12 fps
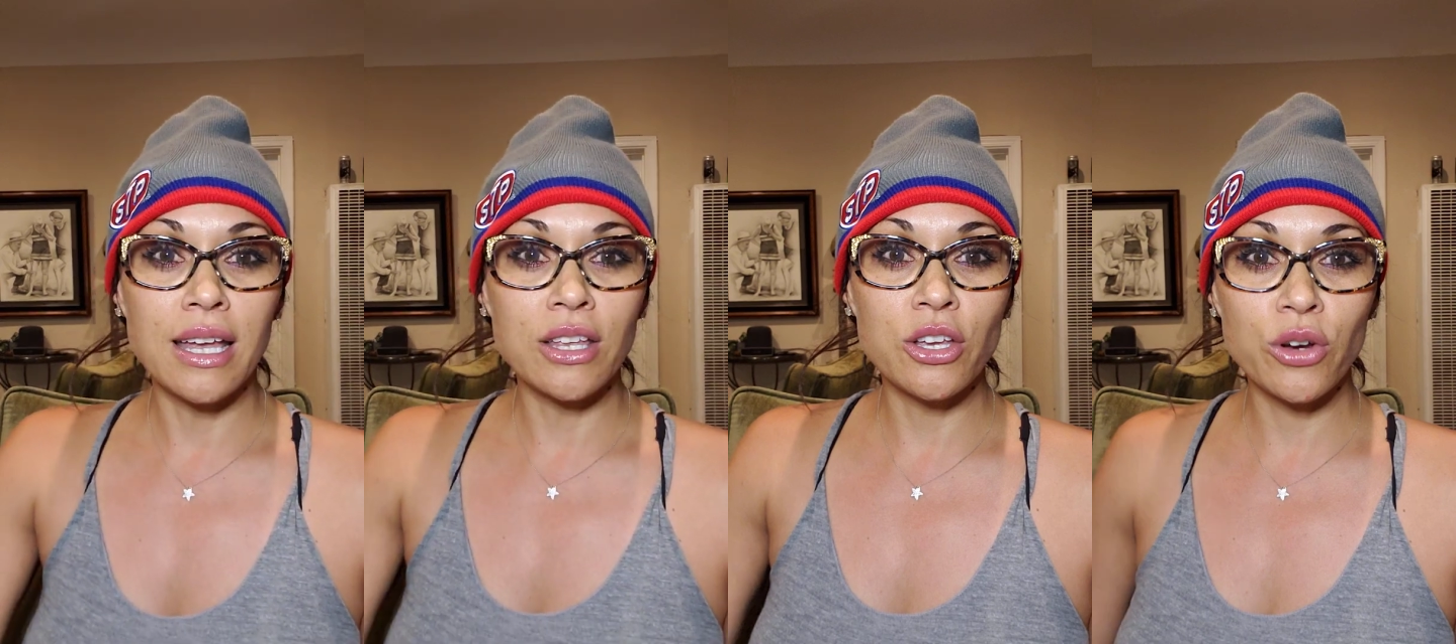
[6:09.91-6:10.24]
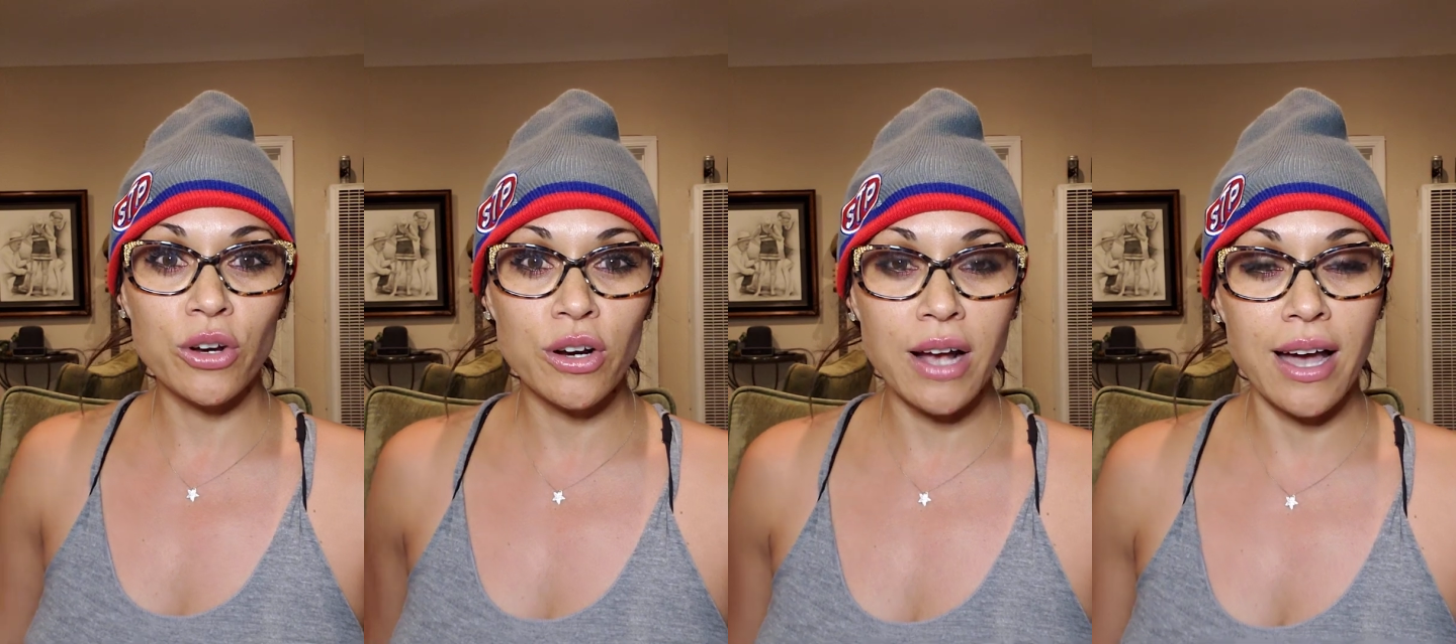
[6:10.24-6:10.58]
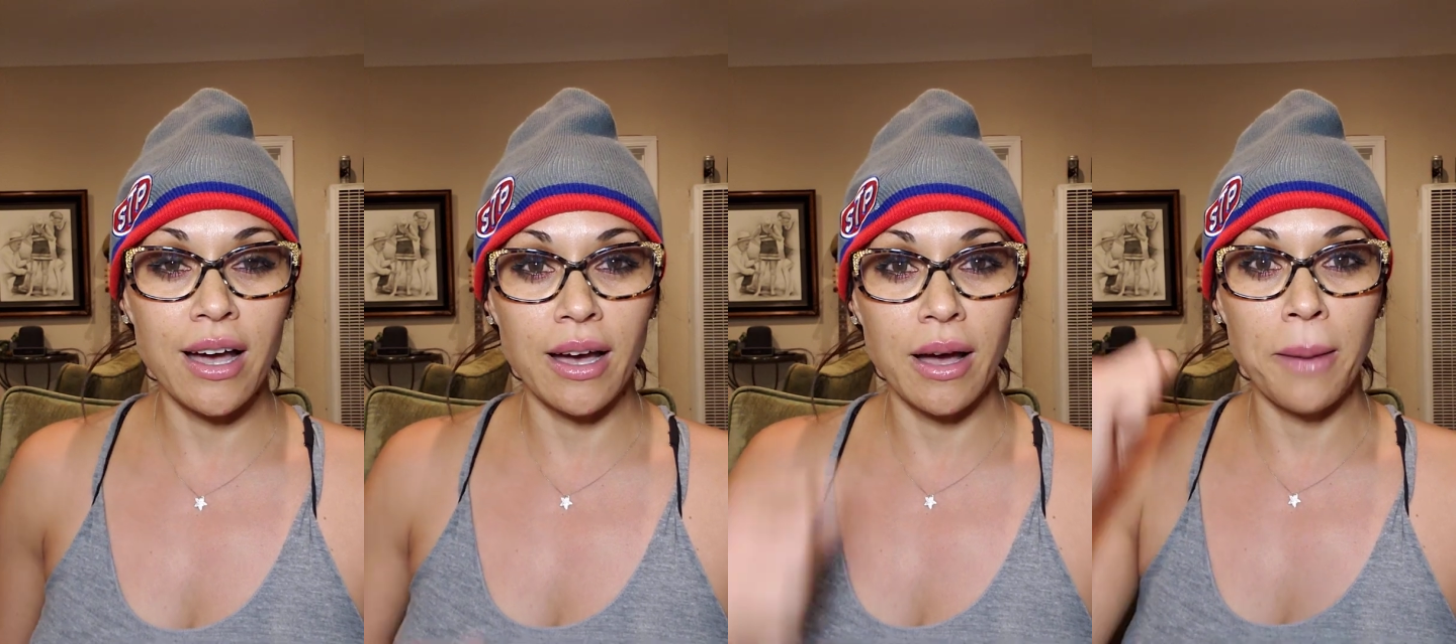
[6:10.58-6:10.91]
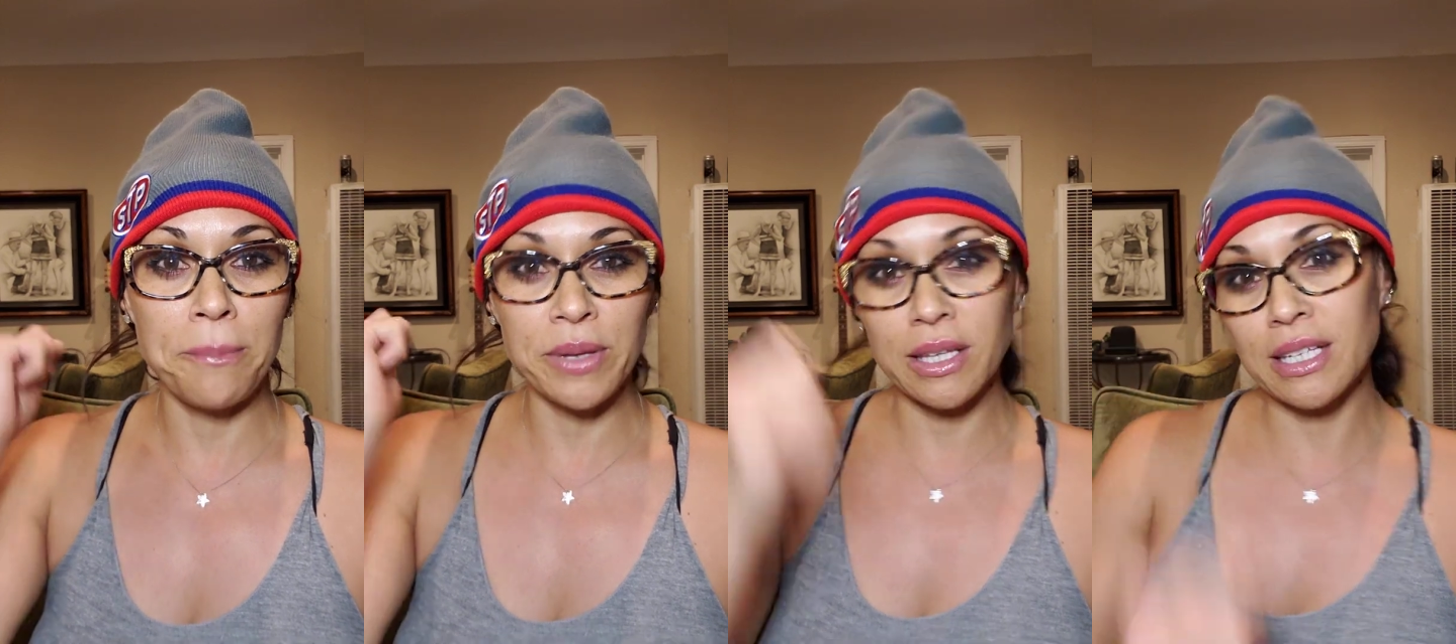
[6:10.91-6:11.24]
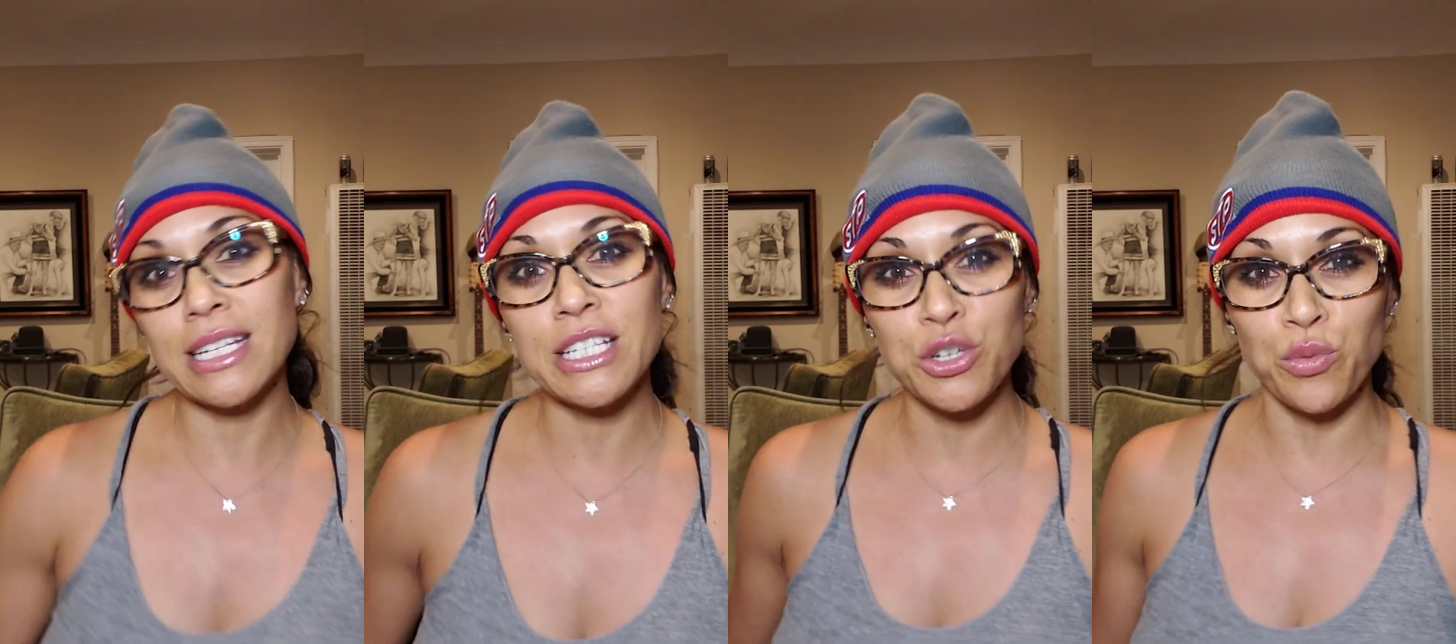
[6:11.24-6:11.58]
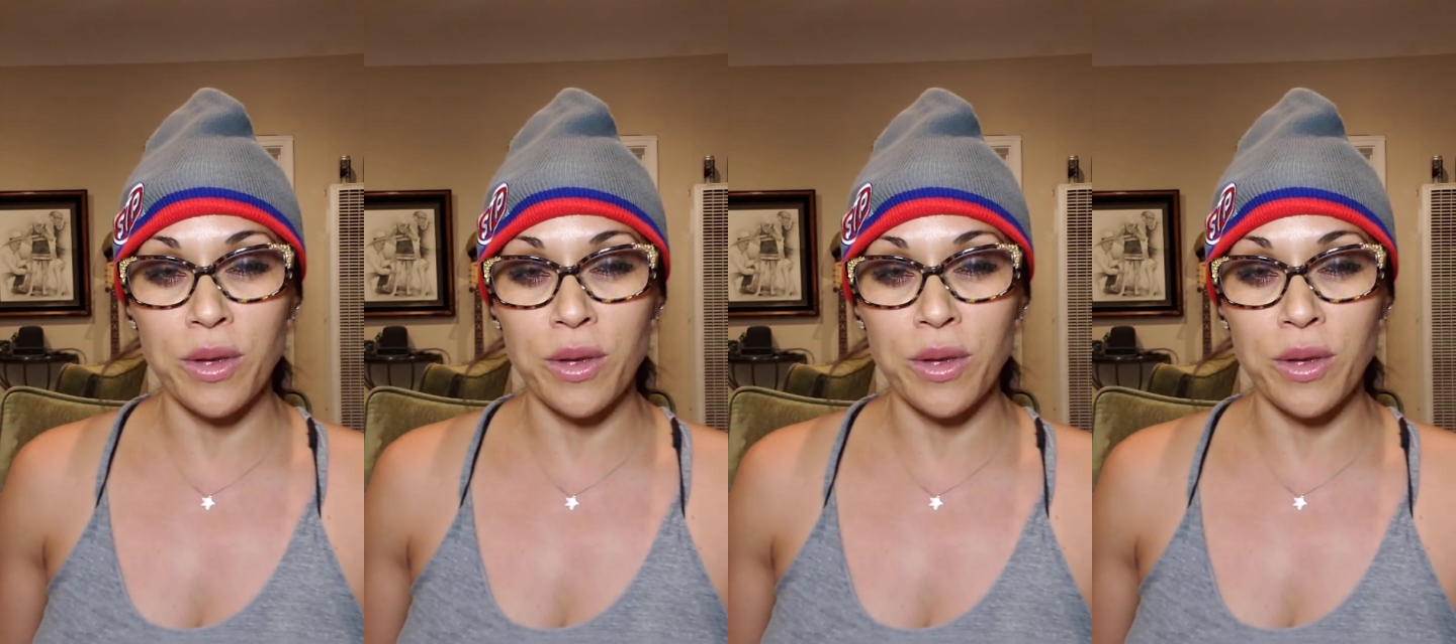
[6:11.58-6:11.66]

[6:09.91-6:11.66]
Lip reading: your ability to